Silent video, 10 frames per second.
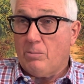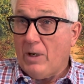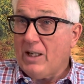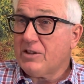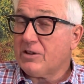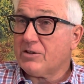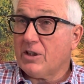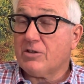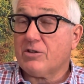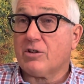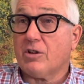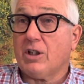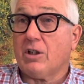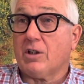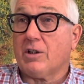based
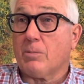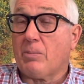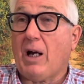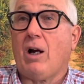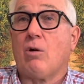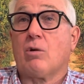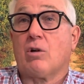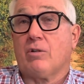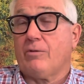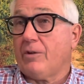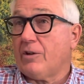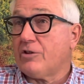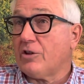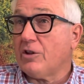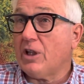essentially on the power of the
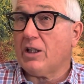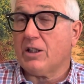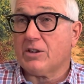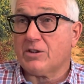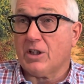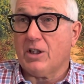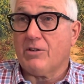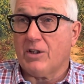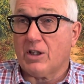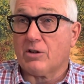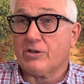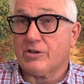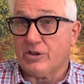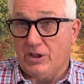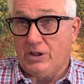genetics in their
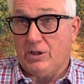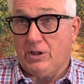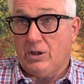seed.